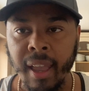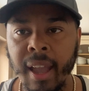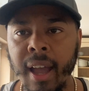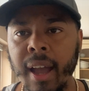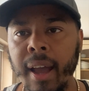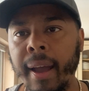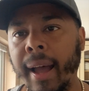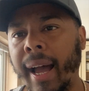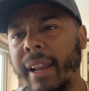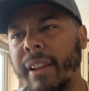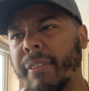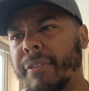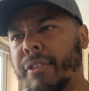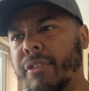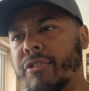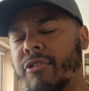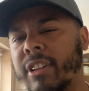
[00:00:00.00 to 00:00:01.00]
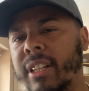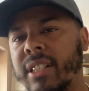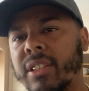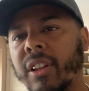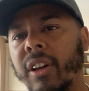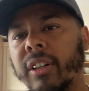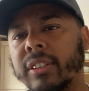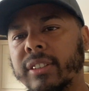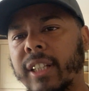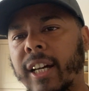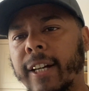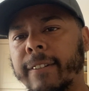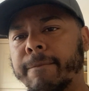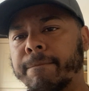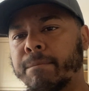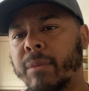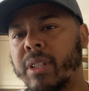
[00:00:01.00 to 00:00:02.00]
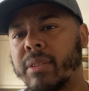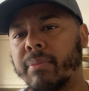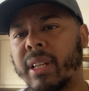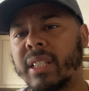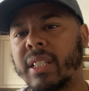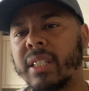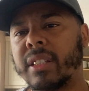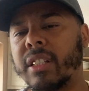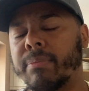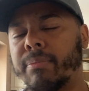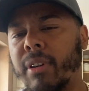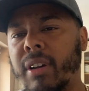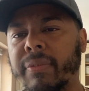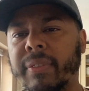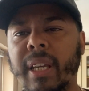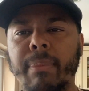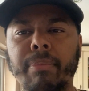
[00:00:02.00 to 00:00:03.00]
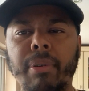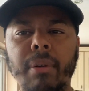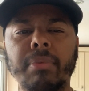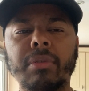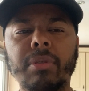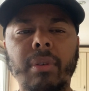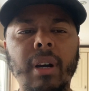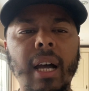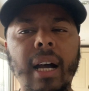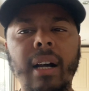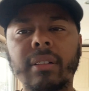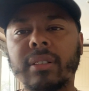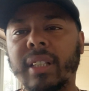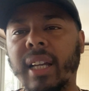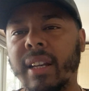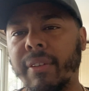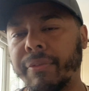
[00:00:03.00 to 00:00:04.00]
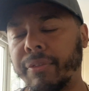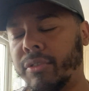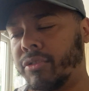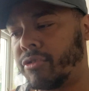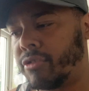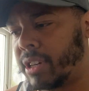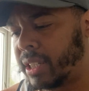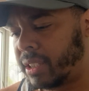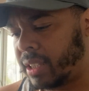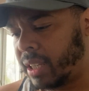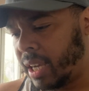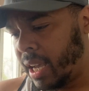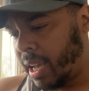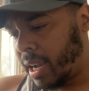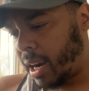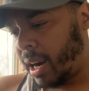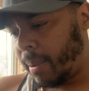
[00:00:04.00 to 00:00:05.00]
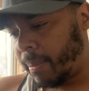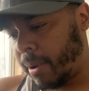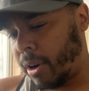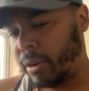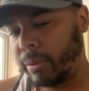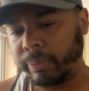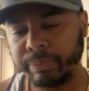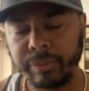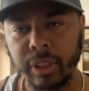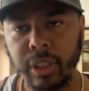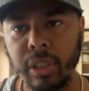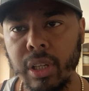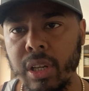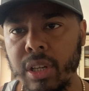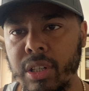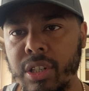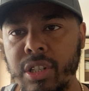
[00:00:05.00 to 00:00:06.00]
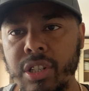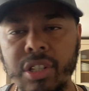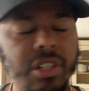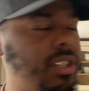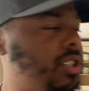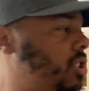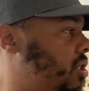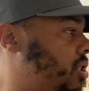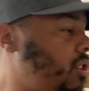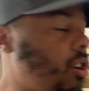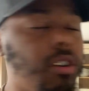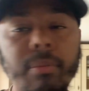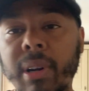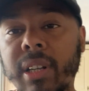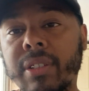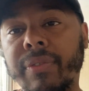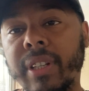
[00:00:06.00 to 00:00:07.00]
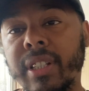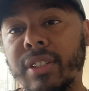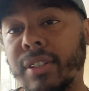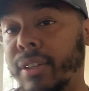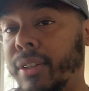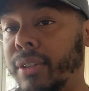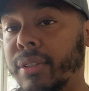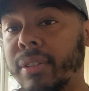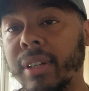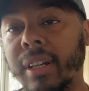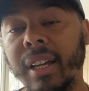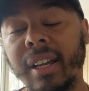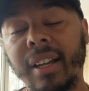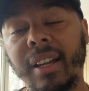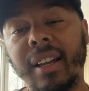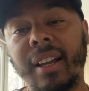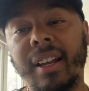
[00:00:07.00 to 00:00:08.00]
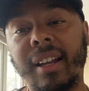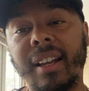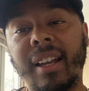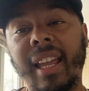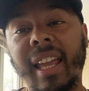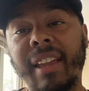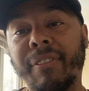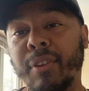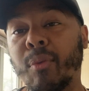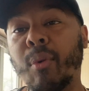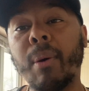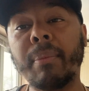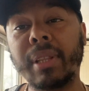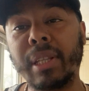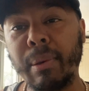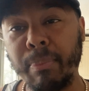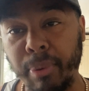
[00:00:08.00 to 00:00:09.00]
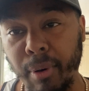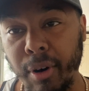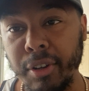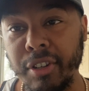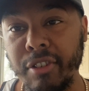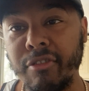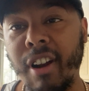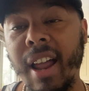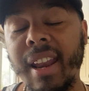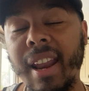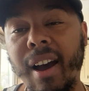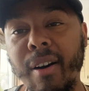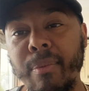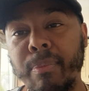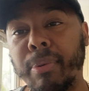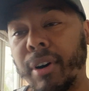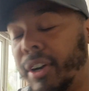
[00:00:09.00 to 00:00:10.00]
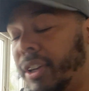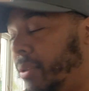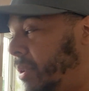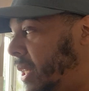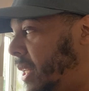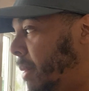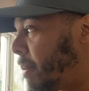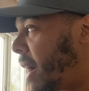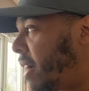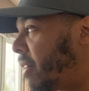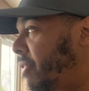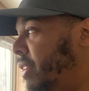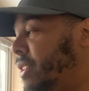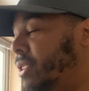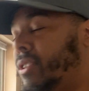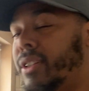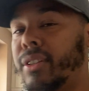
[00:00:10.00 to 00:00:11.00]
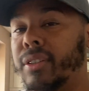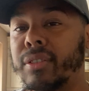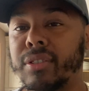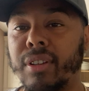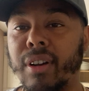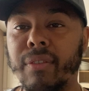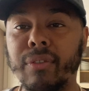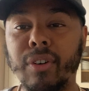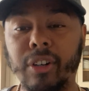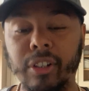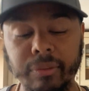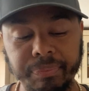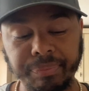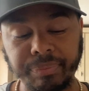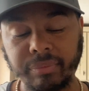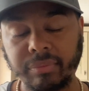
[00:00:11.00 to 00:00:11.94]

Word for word: Uh, had a few drinks last night. It was my sister's birthday. Popped to her house, had a few drinks. Come home. So much things to do. If you want me to bore you right now, I'll bore you with the amount of things to do. So I've got